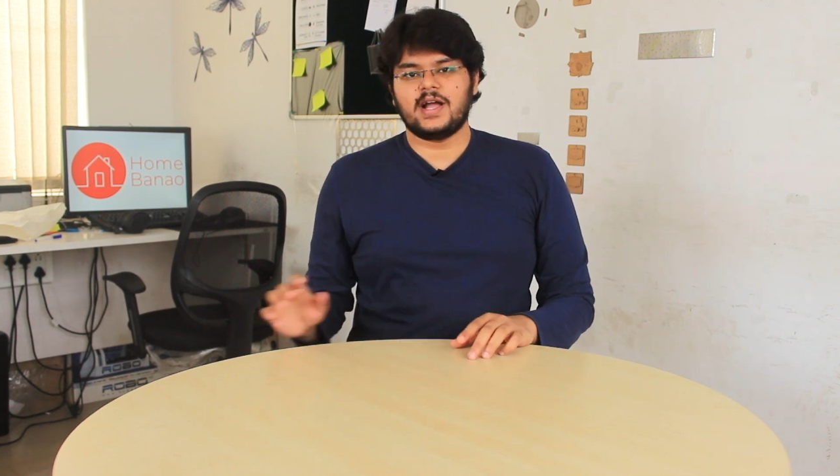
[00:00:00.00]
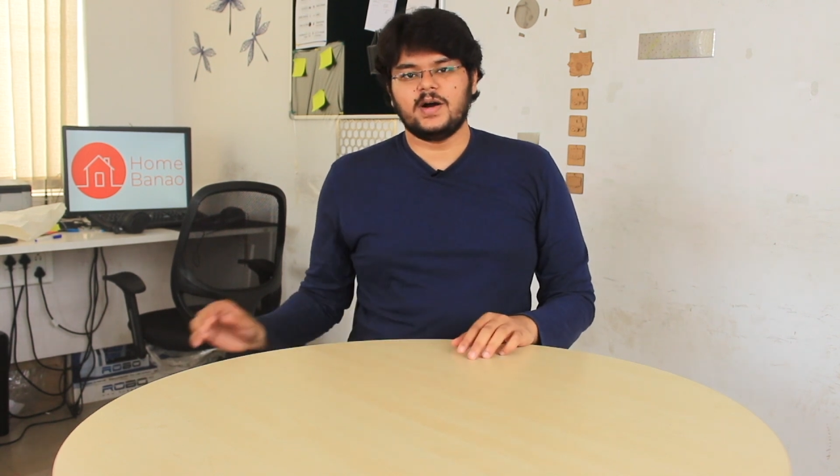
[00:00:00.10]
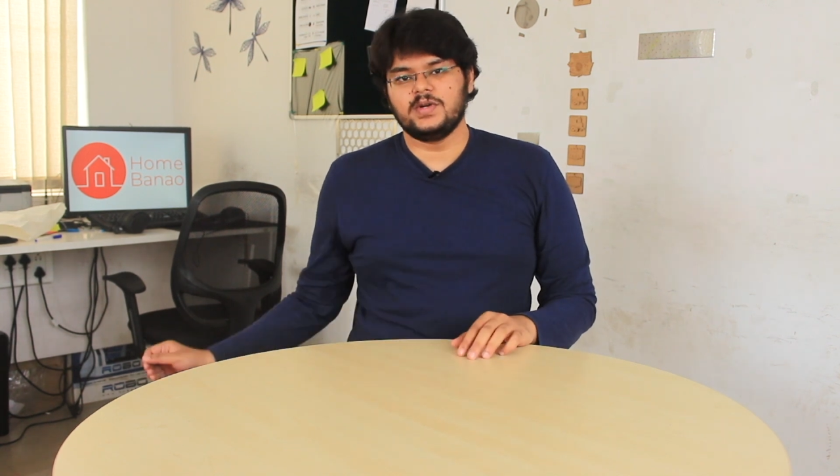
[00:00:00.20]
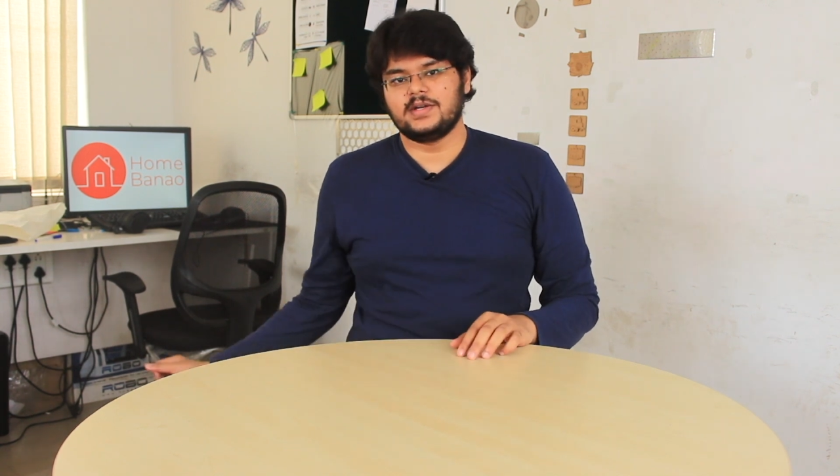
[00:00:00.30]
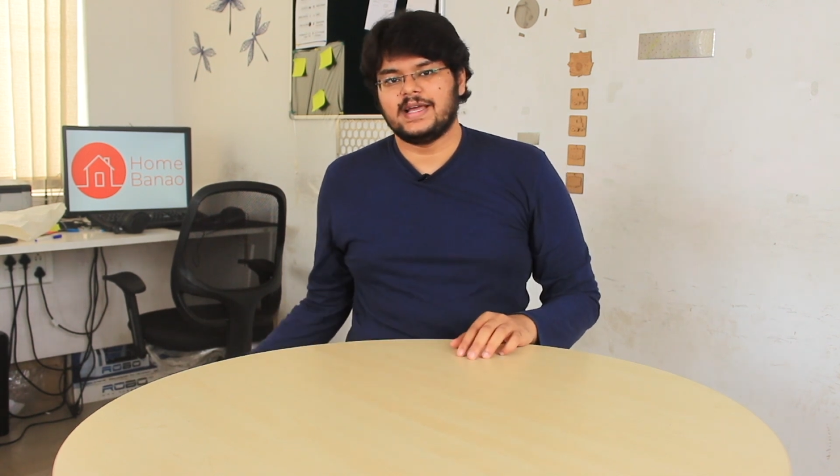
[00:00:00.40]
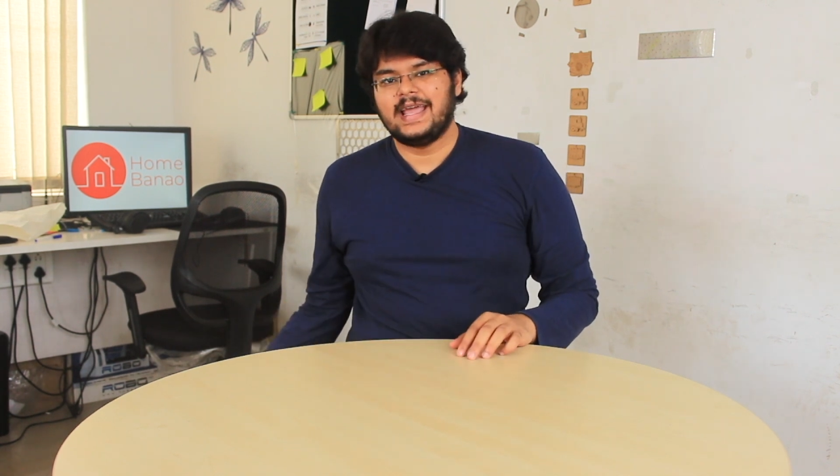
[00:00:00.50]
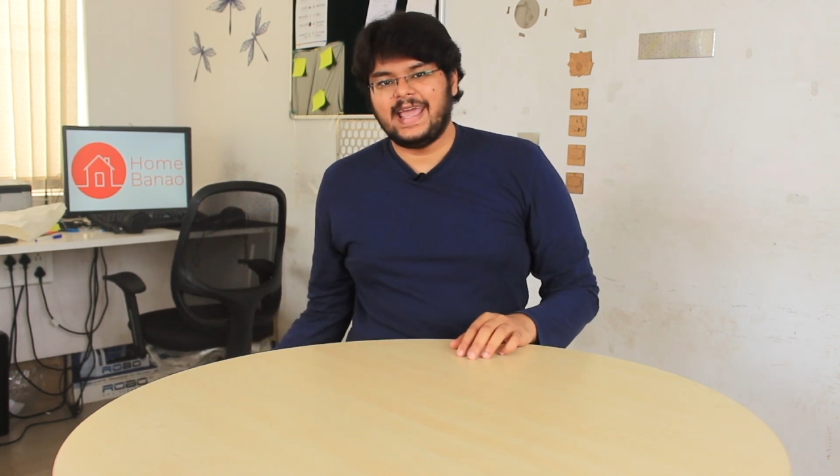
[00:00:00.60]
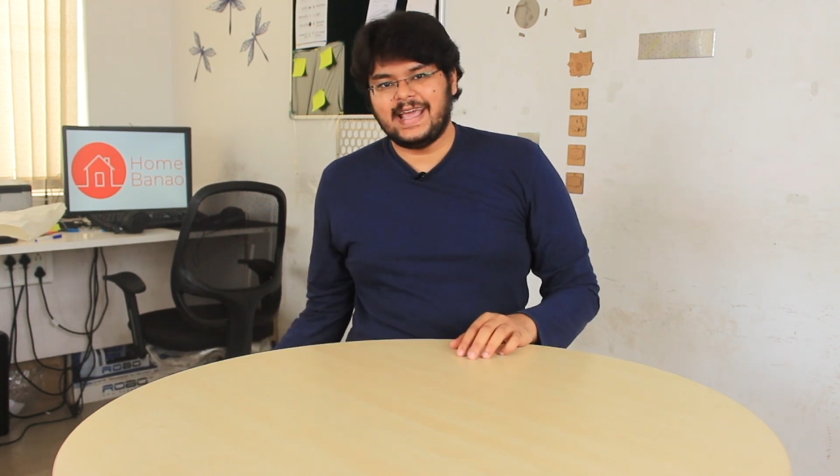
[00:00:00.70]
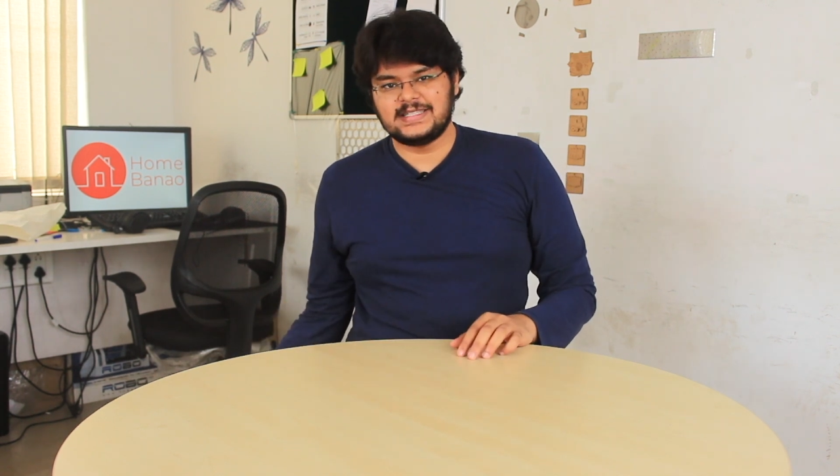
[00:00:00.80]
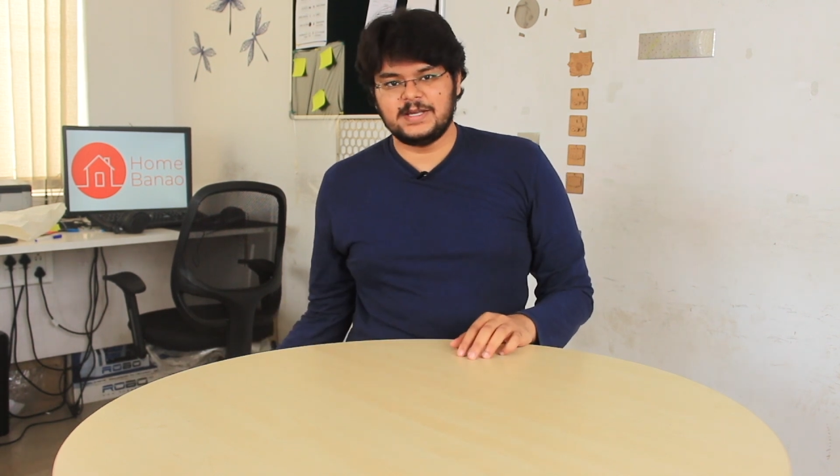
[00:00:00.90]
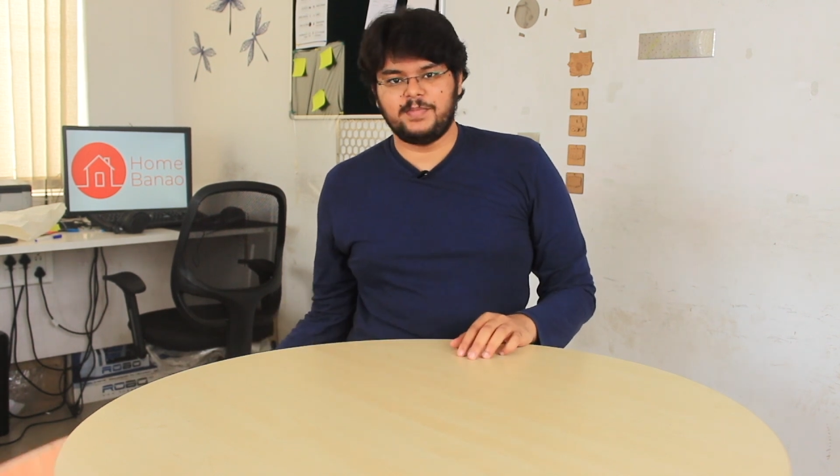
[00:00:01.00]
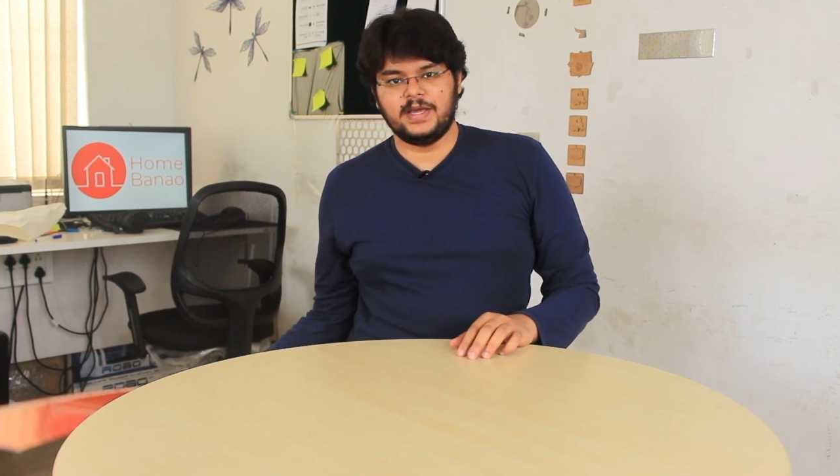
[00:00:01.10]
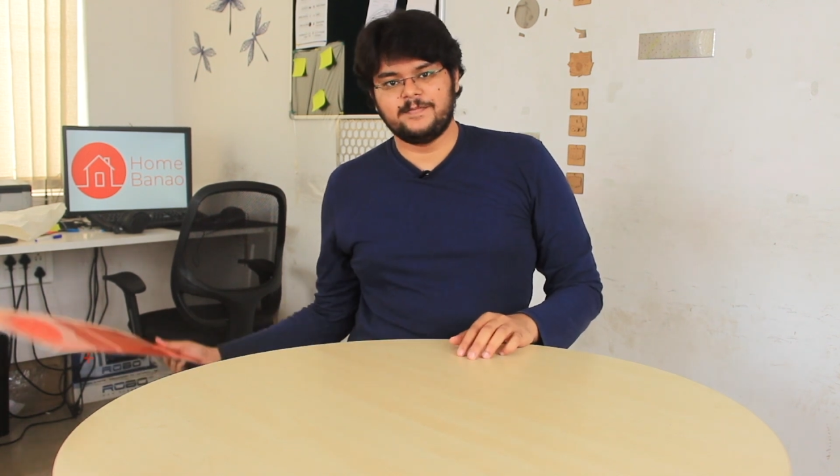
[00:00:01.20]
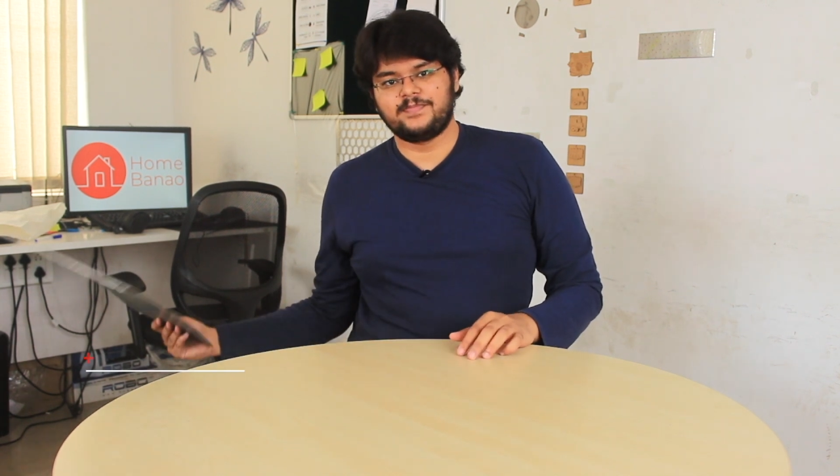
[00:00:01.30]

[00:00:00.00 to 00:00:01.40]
check out A C P,